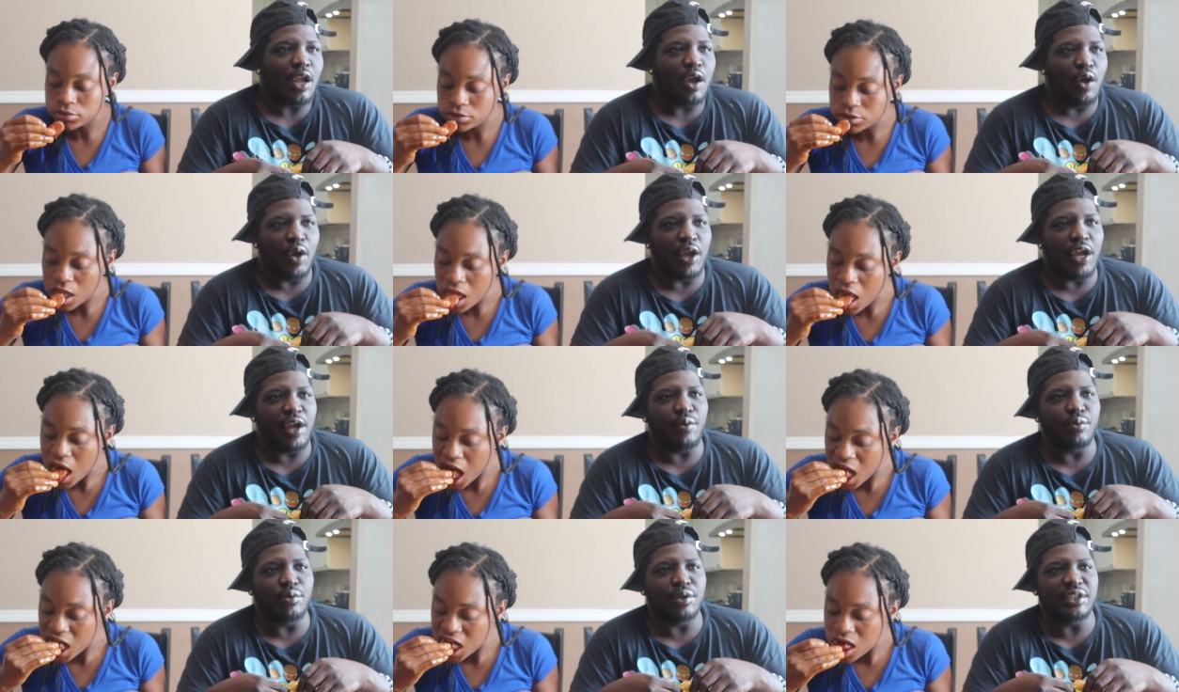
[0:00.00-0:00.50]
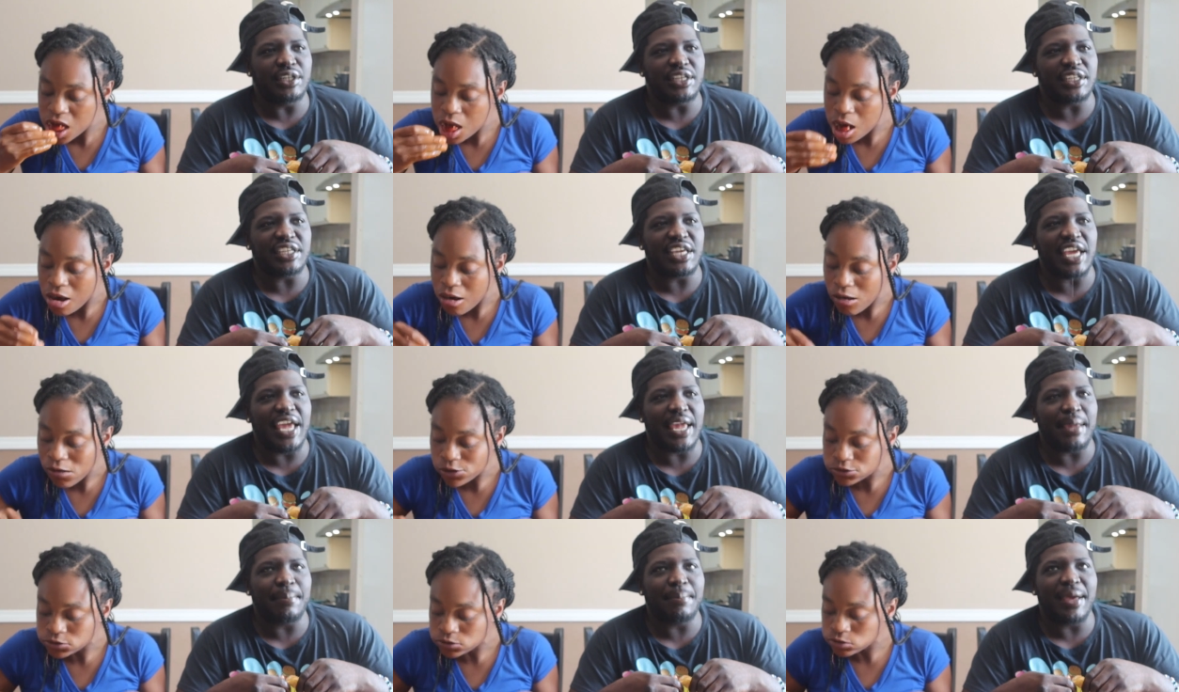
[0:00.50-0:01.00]
Speaker 1: And when it
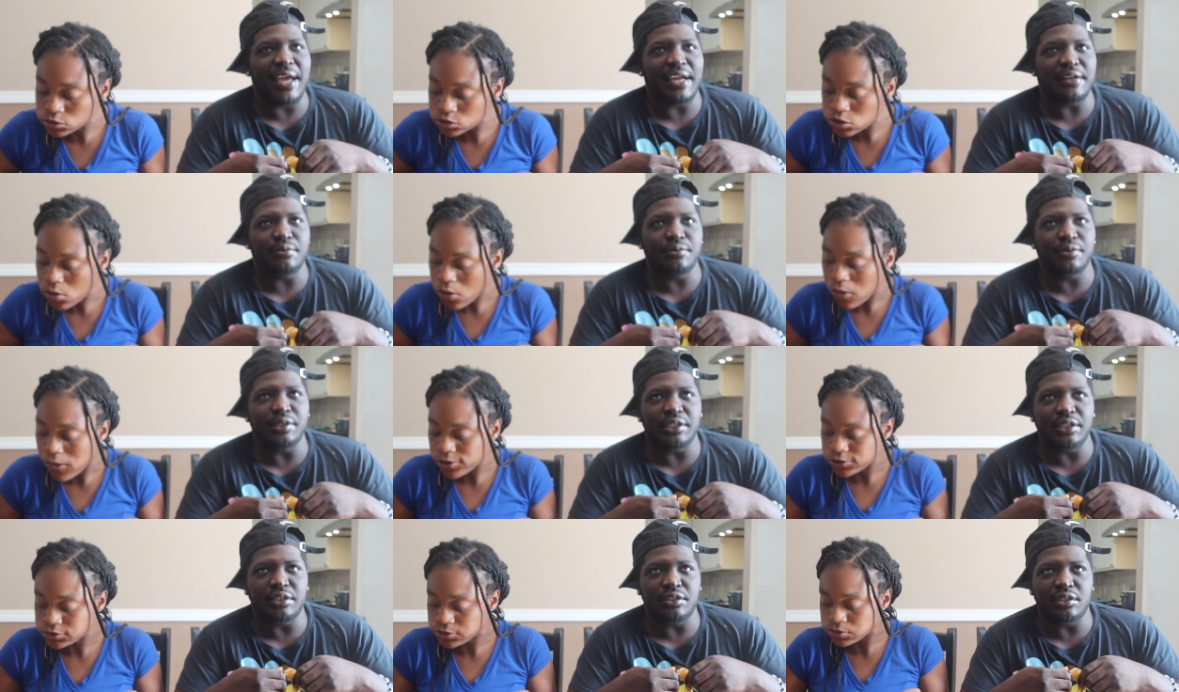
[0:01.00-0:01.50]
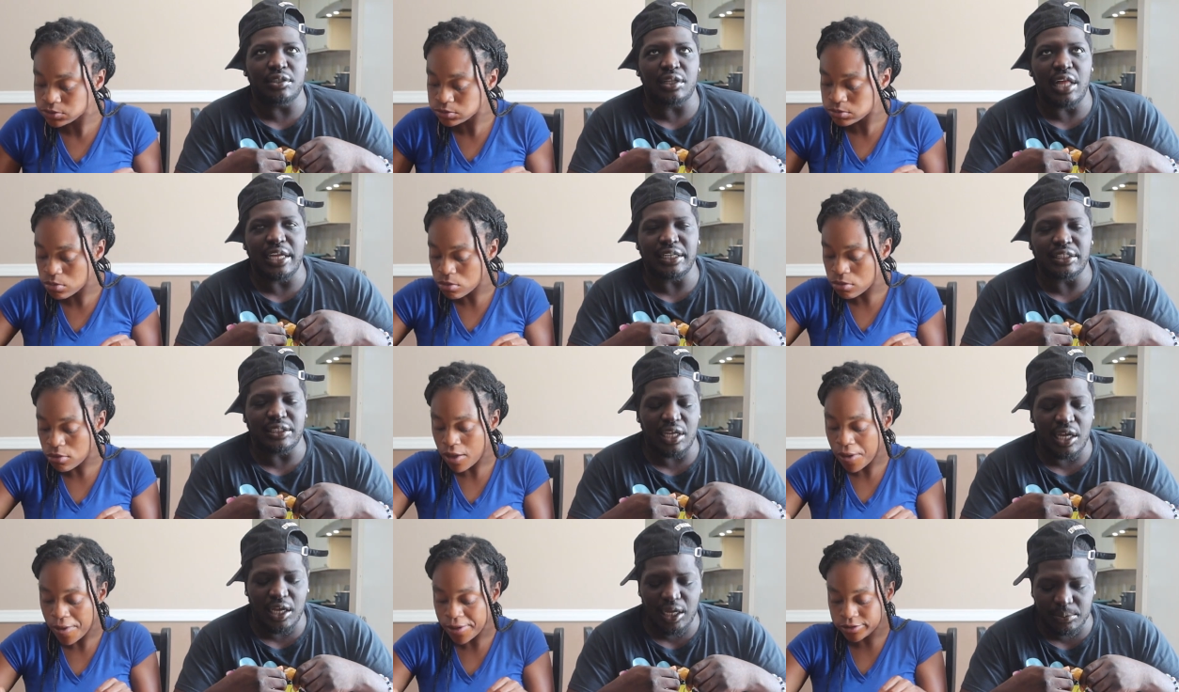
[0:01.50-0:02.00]
came back, when the,
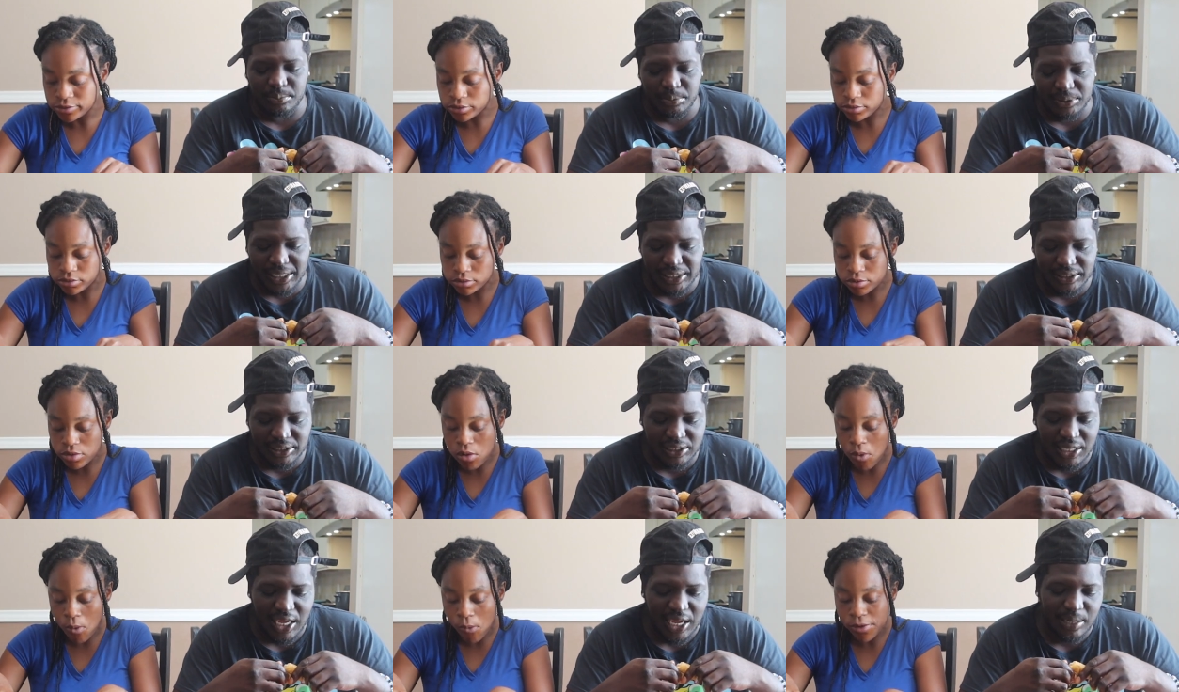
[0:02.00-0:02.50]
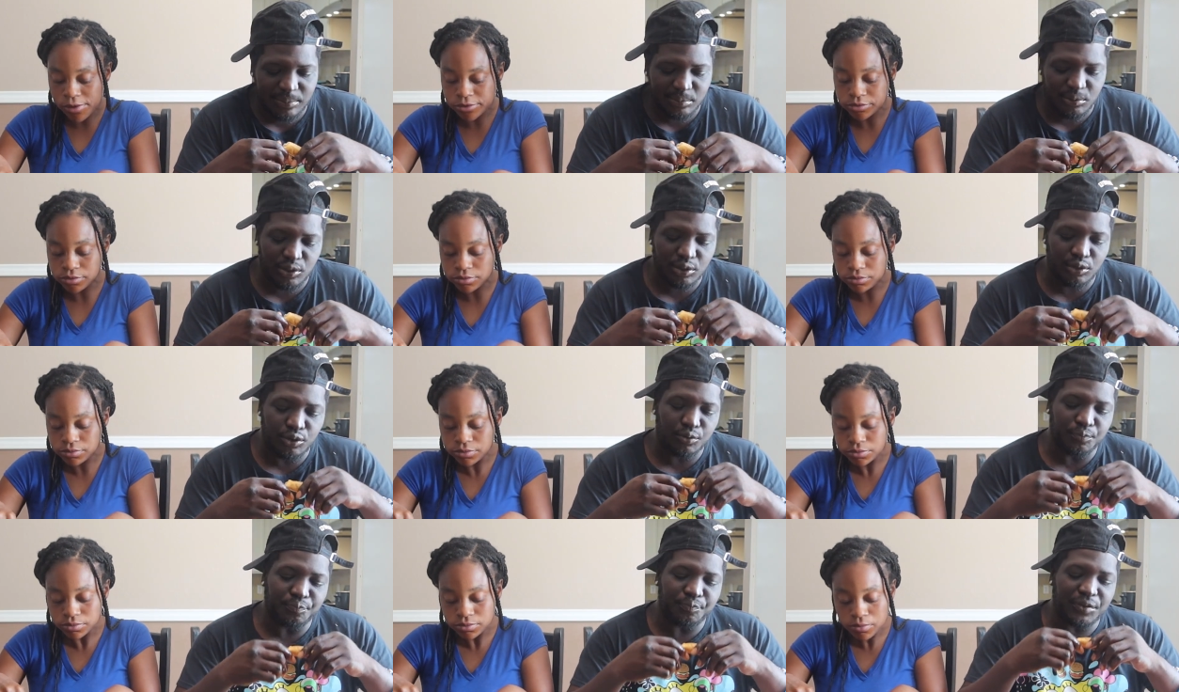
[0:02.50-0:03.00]
like the updates came
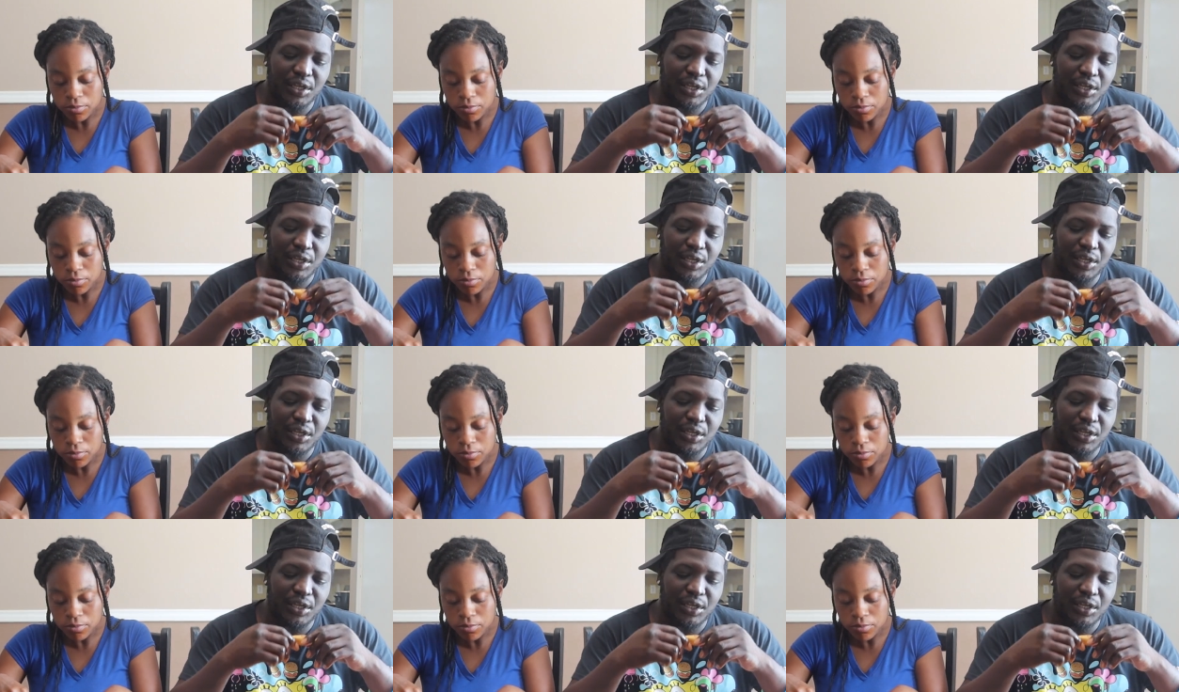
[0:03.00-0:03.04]
through,